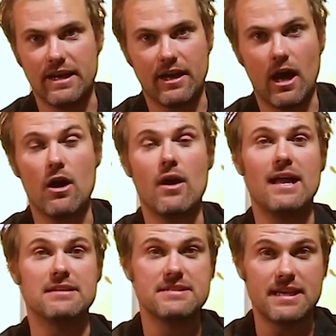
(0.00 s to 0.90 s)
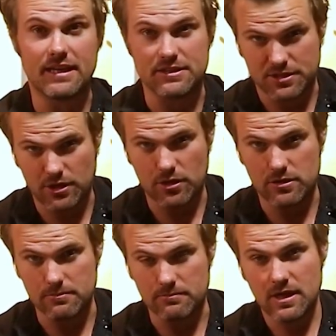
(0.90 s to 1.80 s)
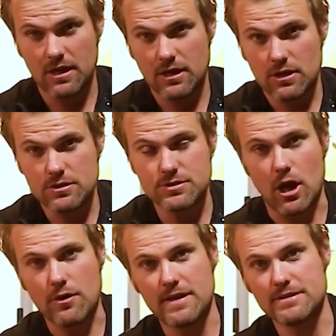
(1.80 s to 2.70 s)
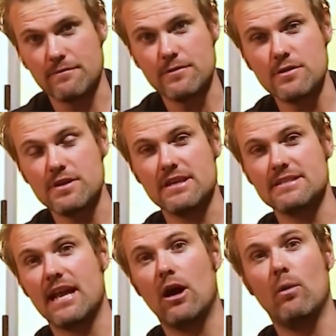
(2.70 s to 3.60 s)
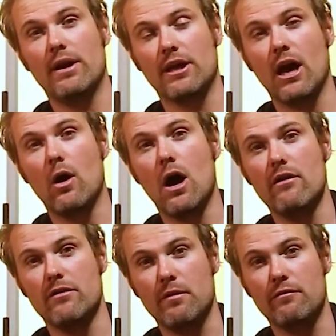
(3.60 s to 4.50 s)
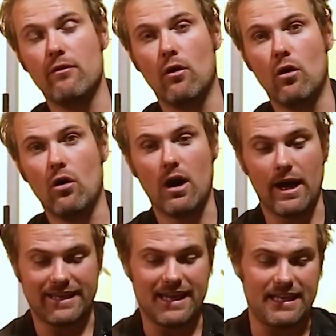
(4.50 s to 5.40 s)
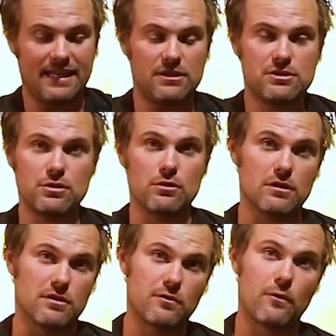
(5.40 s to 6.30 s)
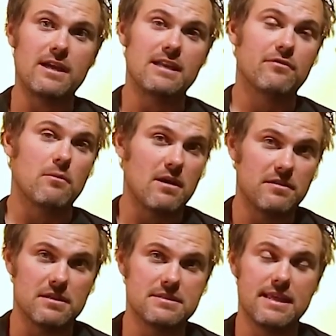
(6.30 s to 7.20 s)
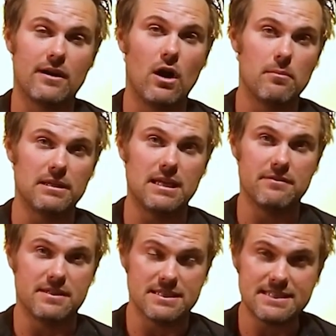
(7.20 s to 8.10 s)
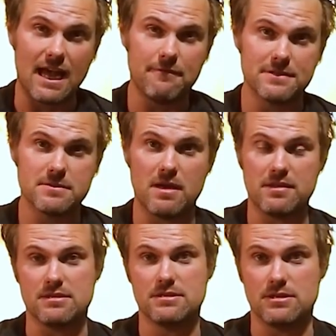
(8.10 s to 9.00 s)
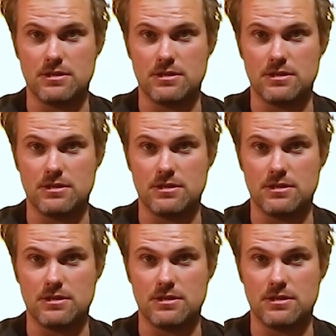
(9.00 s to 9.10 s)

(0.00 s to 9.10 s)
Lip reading: to go and second turn them? So there's a few things that I want to go over before I get into the three different methods that I believe are the safest methods to